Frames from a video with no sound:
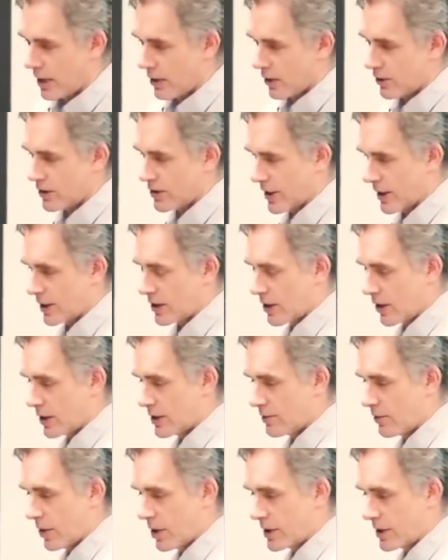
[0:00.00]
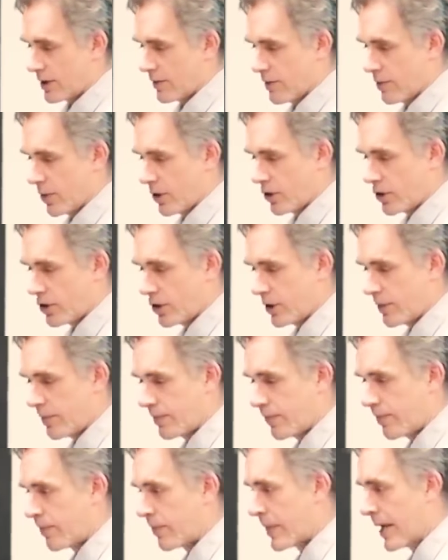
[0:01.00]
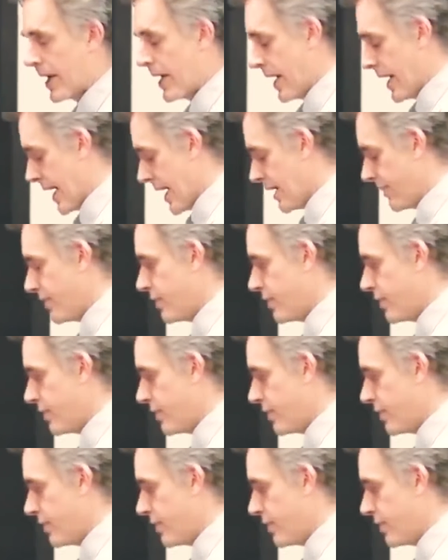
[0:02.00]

Those things cause positive emotion. And